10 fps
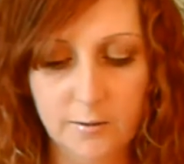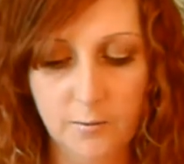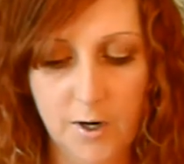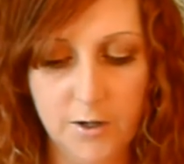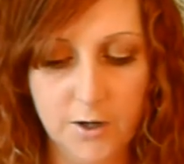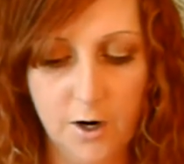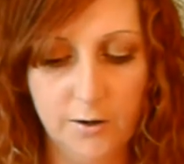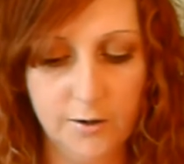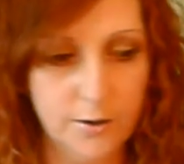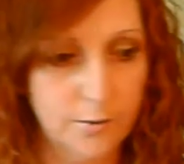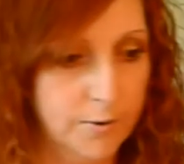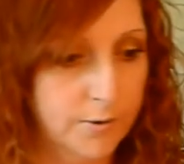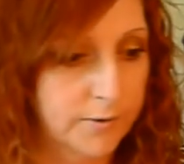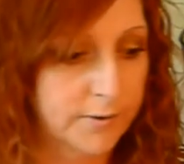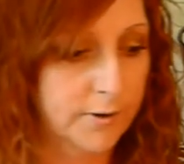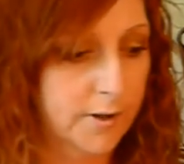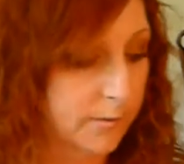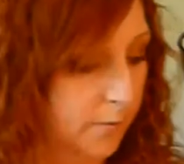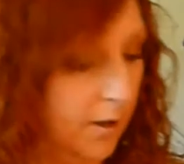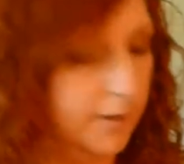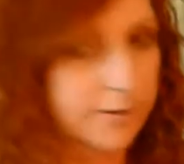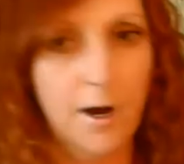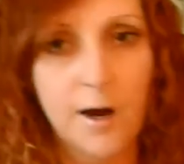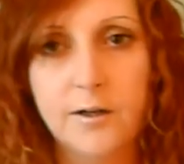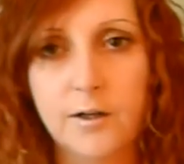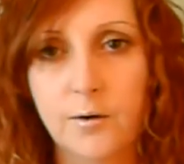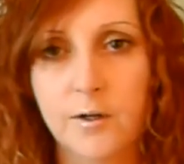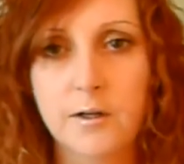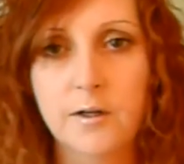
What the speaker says: watch all the gurus as well as I do, and